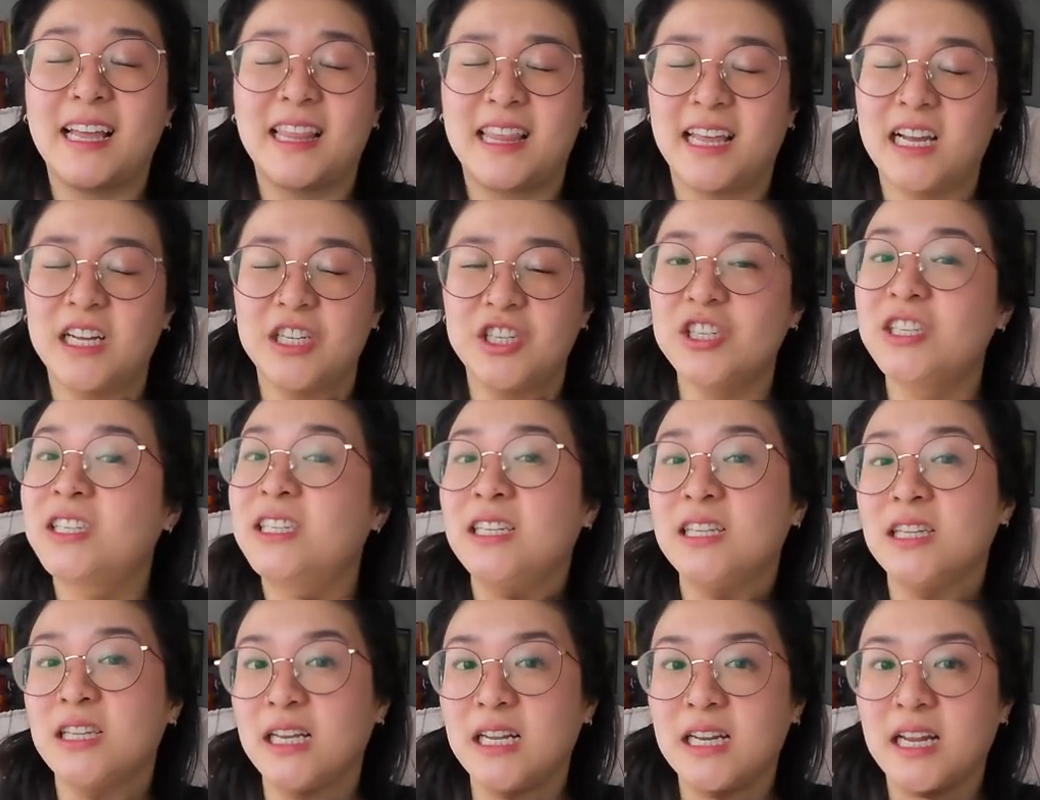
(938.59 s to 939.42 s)
I think I just
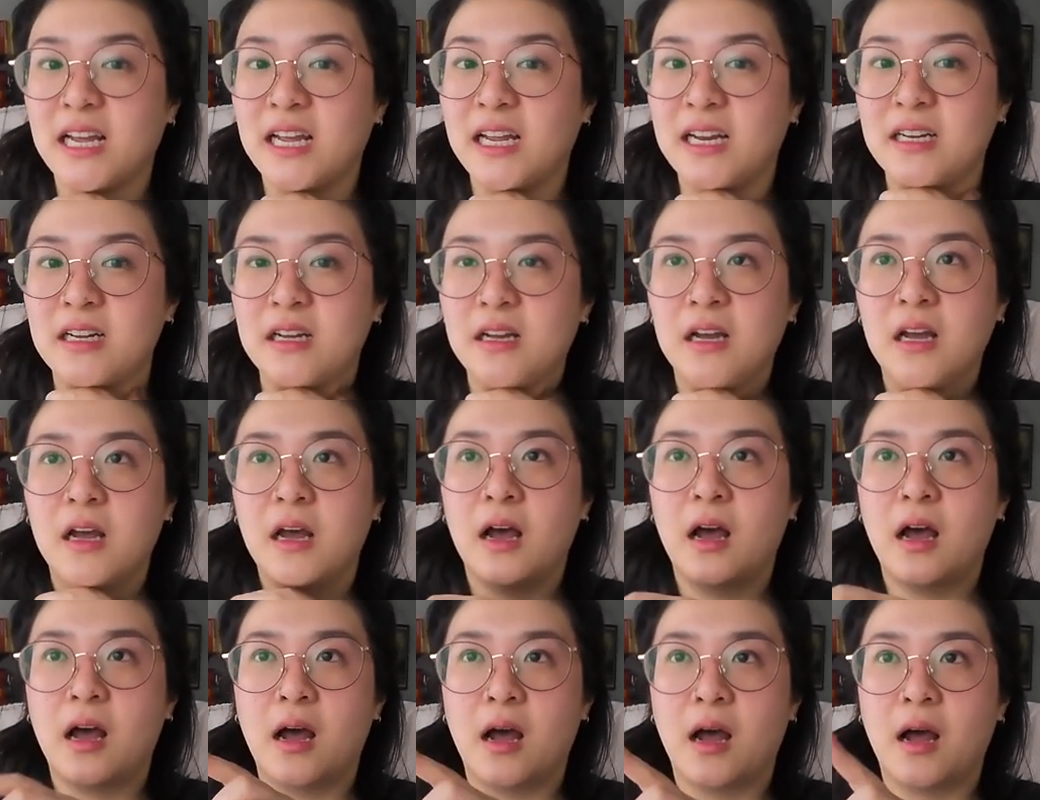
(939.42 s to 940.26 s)
deleted
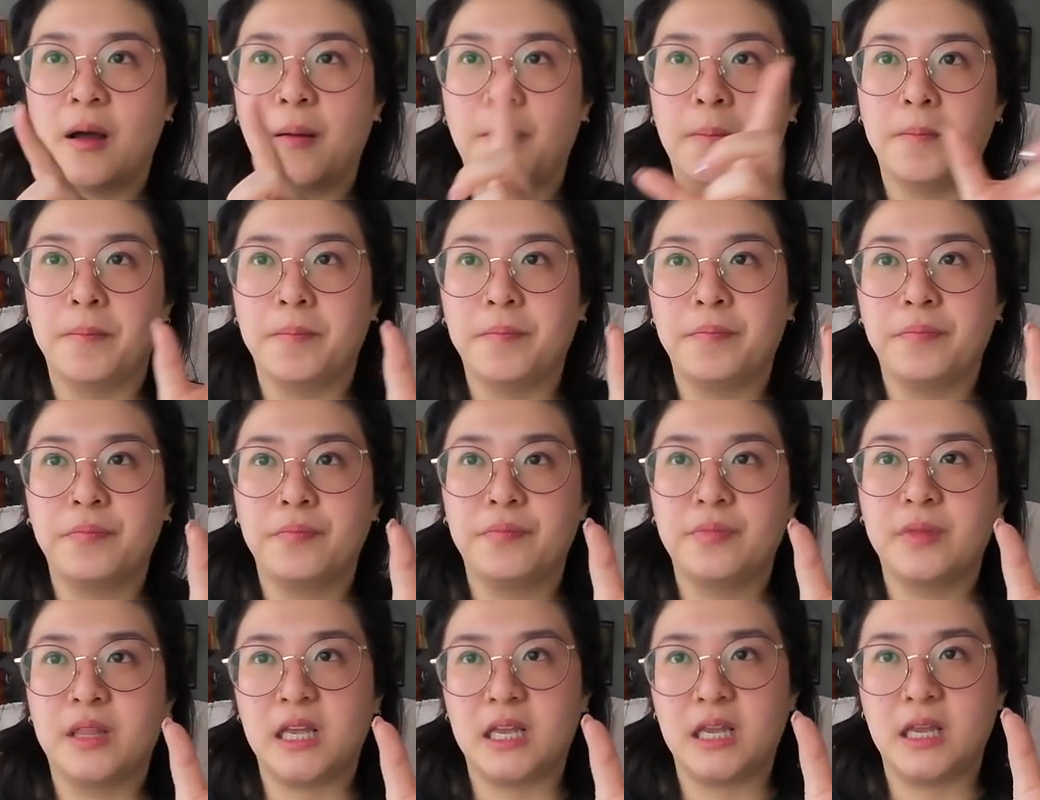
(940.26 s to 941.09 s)
um,
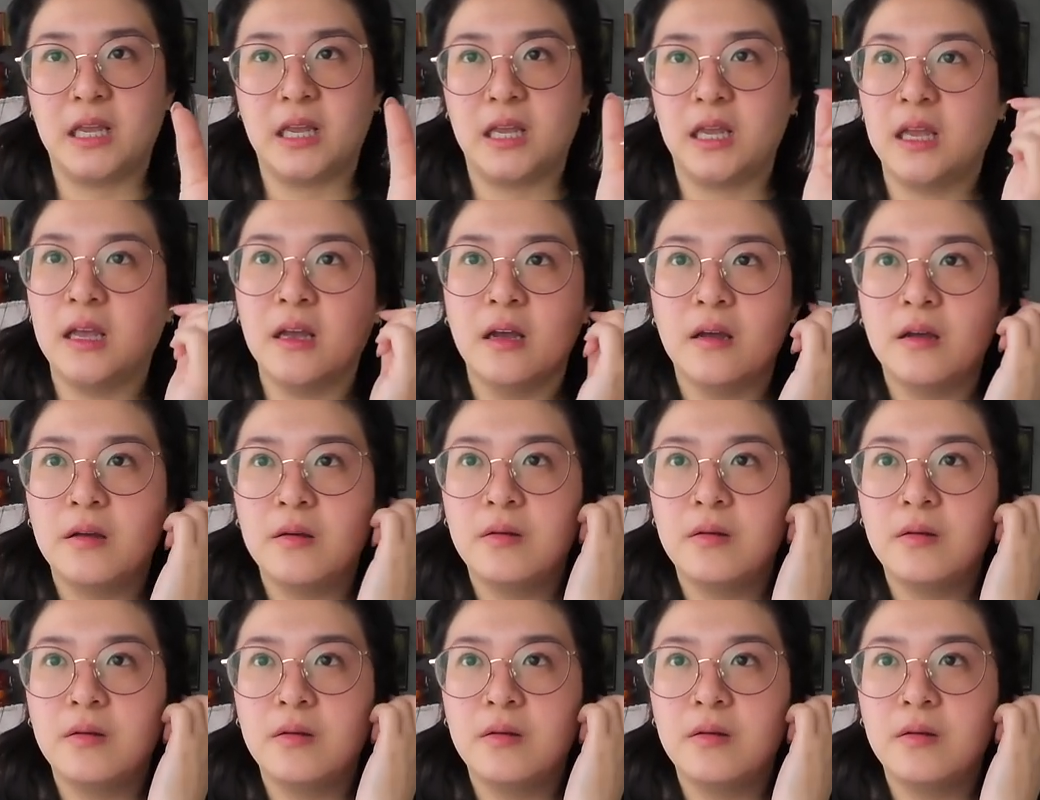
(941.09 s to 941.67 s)
the